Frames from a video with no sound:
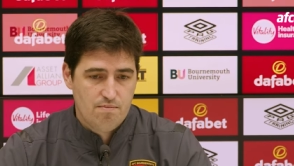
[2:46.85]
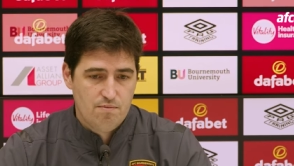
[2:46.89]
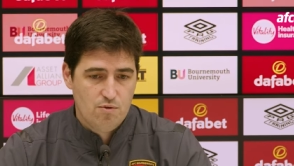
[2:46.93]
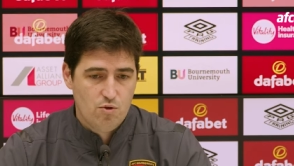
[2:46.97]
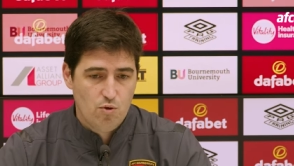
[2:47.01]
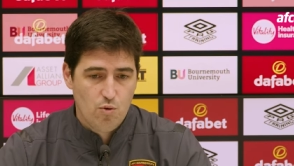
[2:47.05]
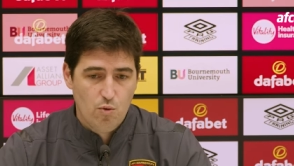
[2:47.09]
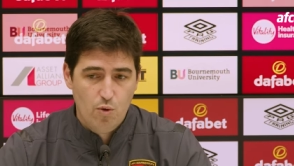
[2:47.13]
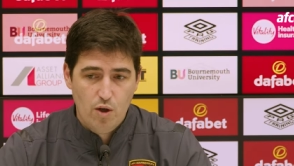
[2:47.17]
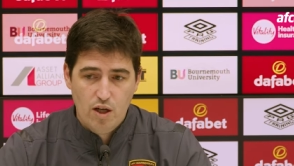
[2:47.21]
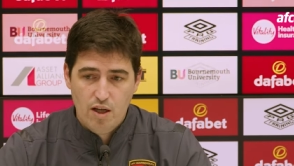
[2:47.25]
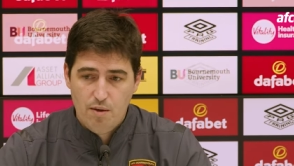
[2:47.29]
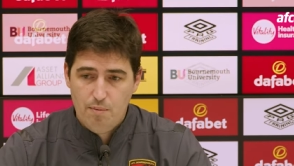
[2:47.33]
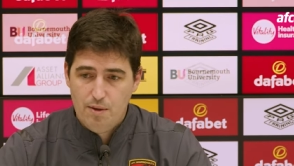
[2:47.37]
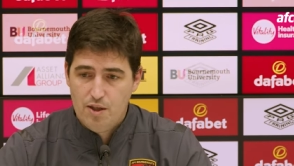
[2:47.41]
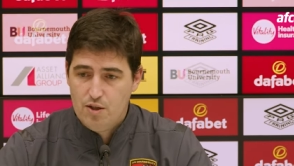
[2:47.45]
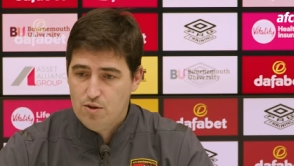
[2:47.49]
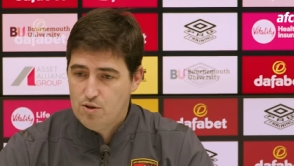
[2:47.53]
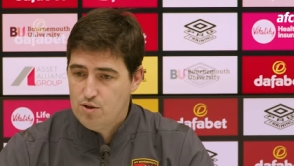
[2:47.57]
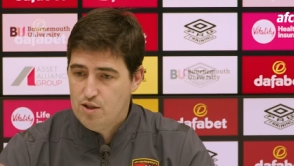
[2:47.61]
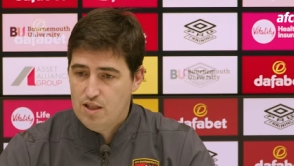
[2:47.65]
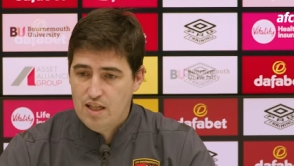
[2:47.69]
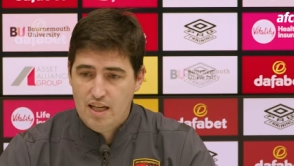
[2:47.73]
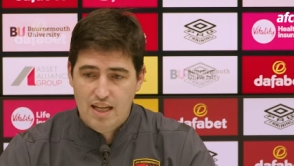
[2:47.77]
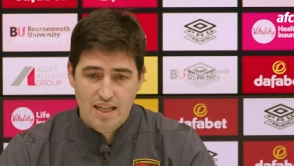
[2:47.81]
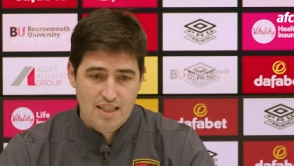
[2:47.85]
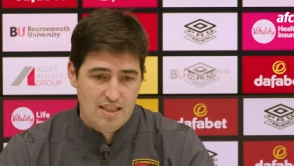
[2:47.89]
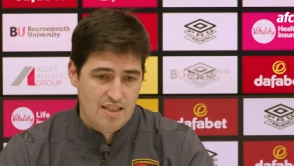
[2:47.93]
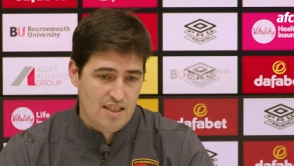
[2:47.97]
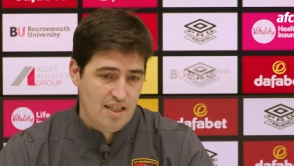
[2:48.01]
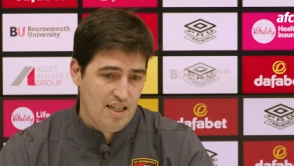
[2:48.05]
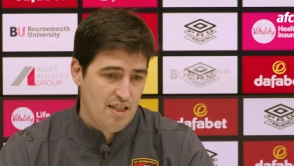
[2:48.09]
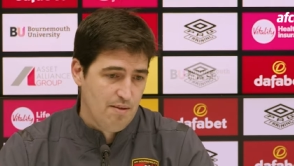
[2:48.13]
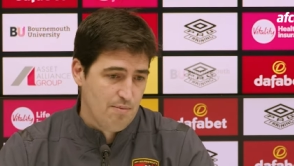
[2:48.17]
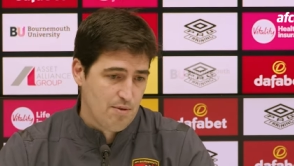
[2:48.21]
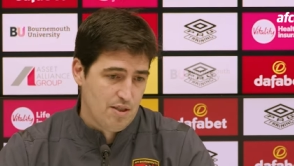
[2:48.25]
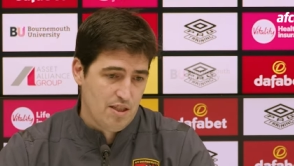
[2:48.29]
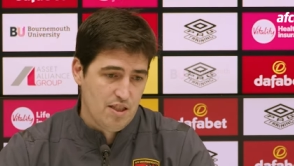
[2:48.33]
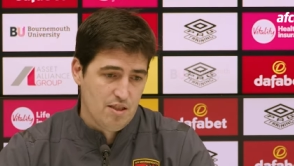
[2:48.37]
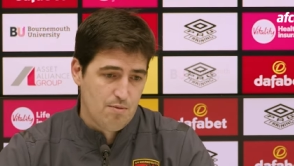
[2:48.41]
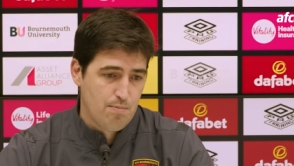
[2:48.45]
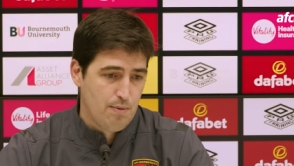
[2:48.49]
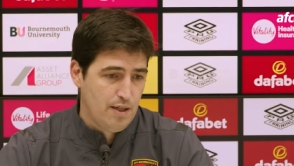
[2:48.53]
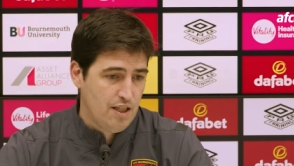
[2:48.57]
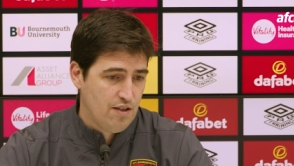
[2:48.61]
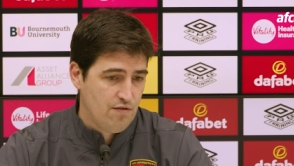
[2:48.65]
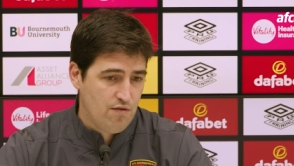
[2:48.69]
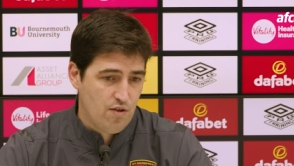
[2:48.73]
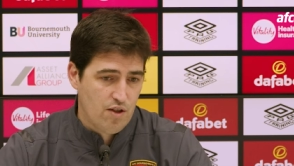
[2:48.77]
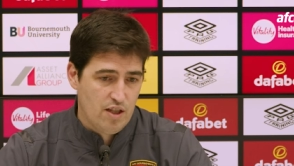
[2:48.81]
do well, because the last games he's
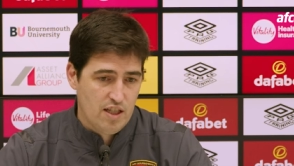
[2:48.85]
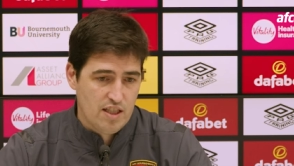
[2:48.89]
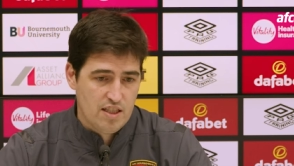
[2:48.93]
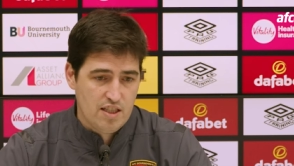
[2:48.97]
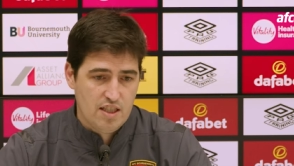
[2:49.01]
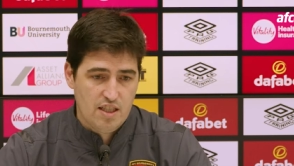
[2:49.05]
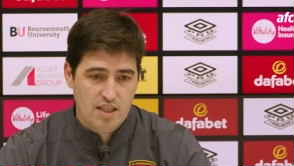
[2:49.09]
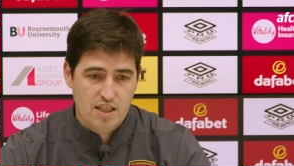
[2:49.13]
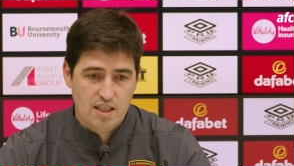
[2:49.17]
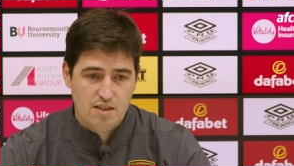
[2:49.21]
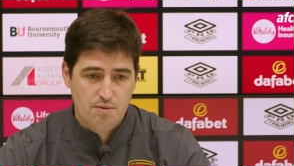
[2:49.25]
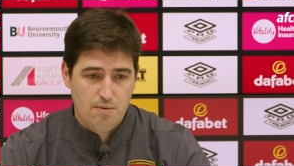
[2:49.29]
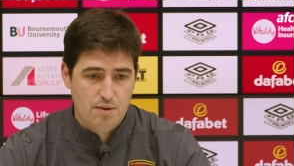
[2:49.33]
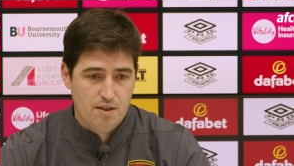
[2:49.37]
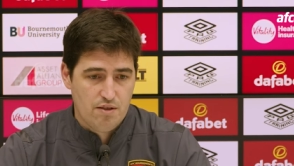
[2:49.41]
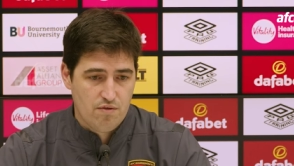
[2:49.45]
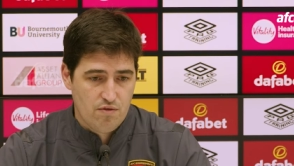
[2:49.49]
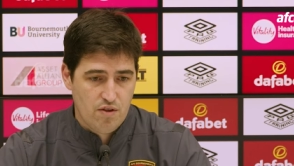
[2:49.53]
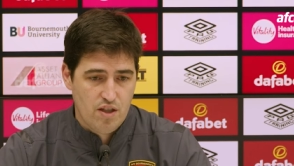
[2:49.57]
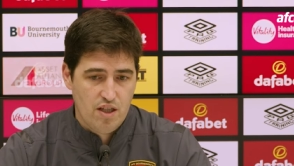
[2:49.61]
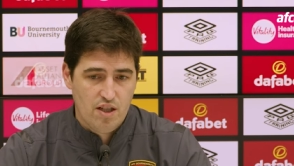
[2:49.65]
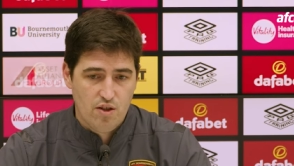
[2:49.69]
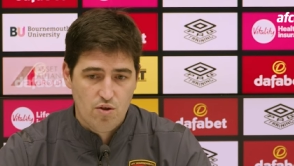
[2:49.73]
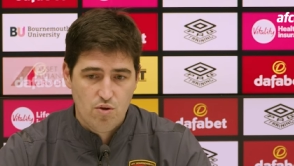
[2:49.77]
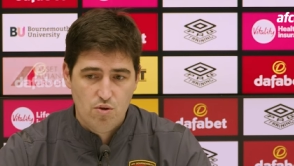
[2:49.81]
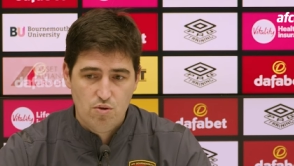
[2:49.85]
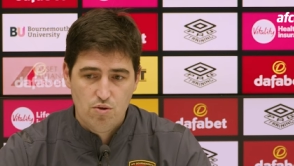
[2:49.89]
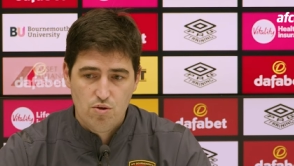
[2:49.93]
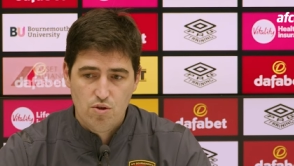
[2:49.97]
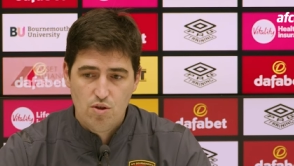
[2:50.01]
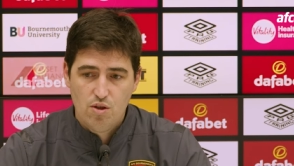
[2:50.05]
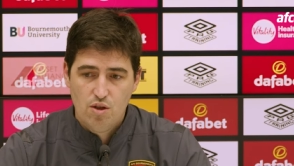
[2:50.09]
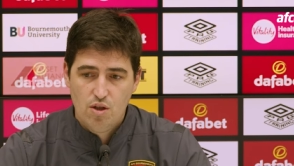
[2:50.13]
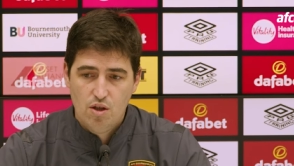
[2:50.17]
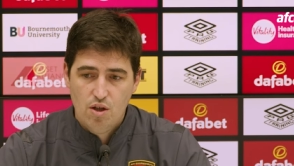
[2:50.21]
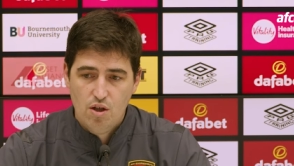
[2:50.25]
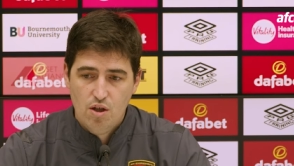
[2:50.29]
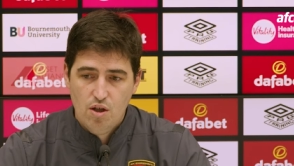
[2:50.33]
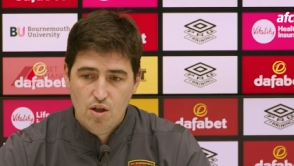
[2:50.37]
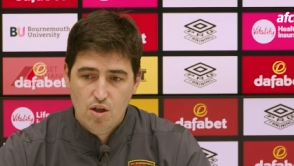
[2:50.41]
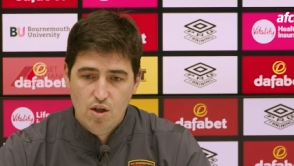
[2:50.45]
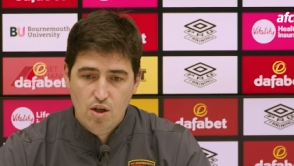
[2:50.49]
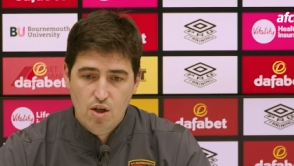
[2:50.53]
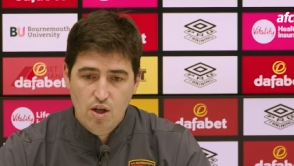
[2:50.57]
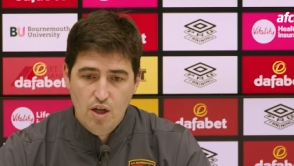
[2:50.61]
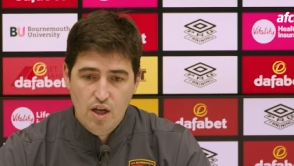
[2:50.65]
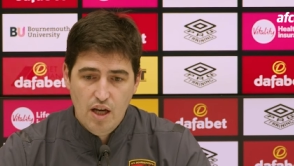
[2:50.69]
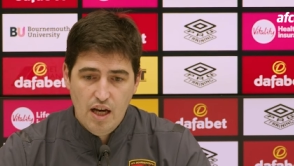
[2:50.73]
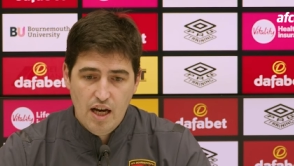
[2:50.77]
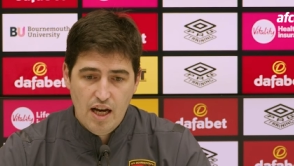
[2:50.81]
played for us, he has been really good.
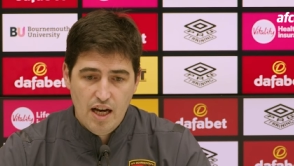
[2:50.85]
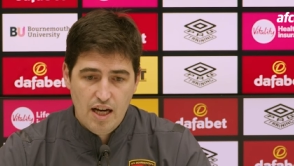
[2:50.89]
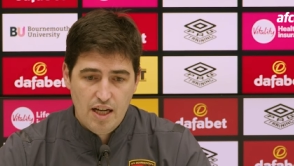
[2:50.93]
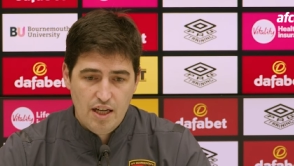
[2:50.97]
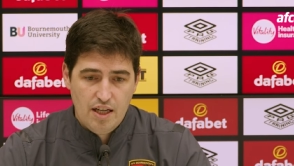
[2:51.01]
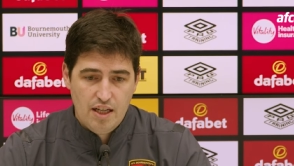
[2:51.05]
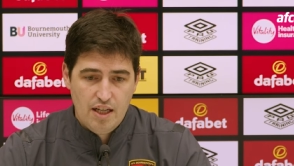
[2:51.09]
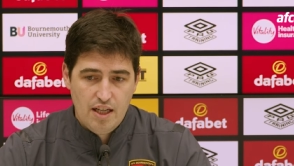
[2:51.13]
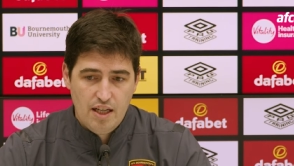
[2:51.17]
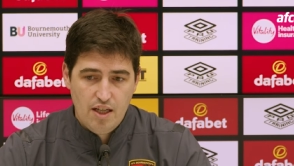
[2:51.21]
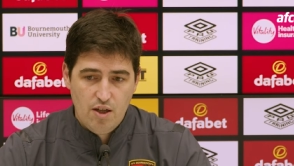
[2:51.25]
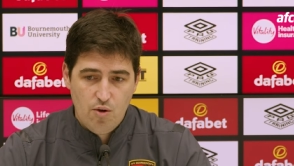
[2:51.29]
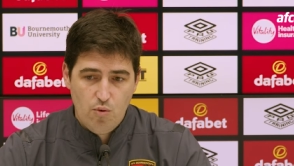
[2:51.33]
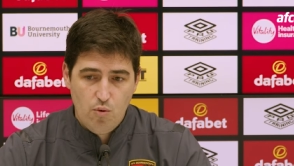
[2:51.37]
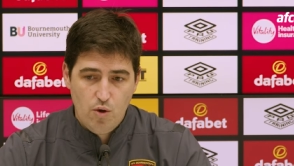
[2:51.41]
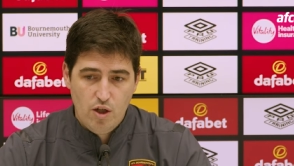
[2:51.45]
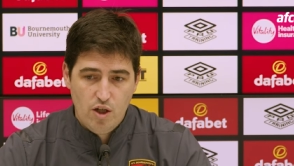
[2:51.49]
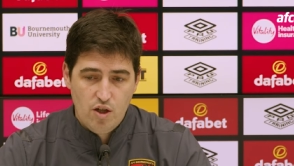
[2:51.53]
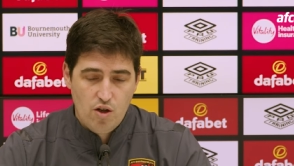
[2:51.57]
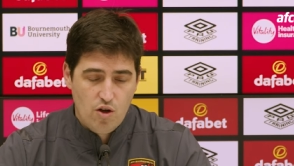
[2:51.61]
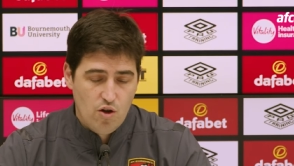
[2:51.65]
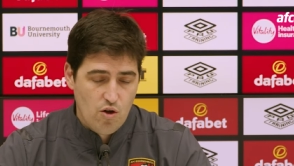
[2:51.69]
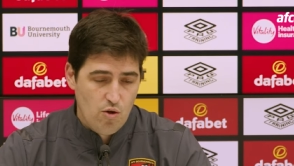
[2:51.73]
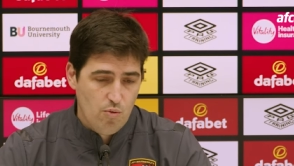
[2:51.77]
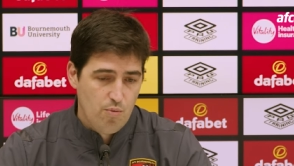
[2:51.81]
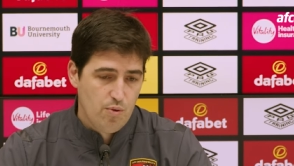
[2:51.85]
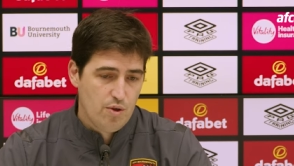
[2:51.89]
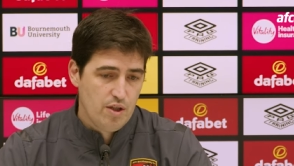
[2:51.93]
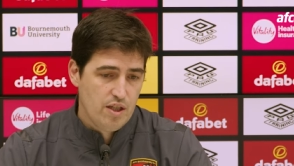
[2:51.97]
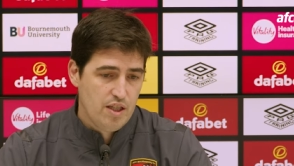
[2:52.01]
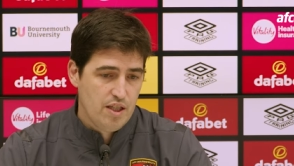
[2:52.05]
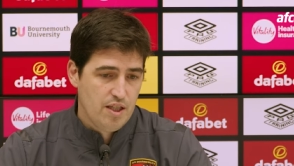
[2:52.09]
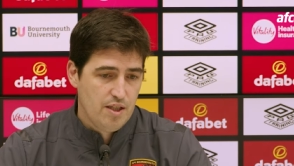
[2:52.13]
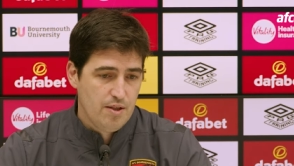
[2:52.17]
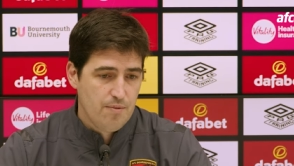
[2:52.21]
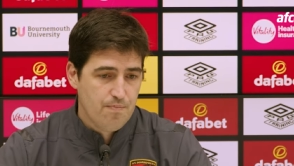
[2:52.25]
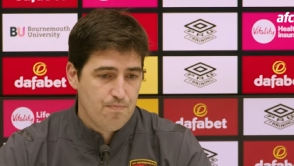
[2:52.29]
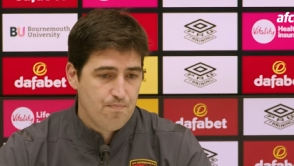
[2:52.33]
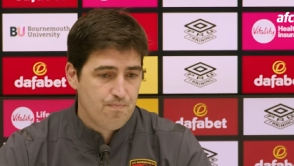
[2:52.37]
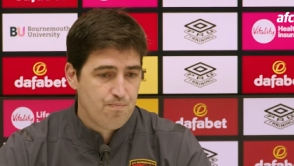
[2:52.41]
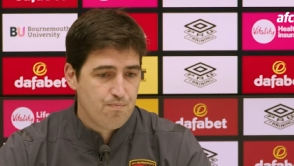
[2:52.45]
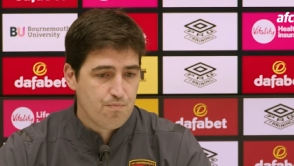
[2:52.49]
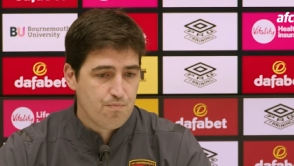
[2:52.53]
And we hope he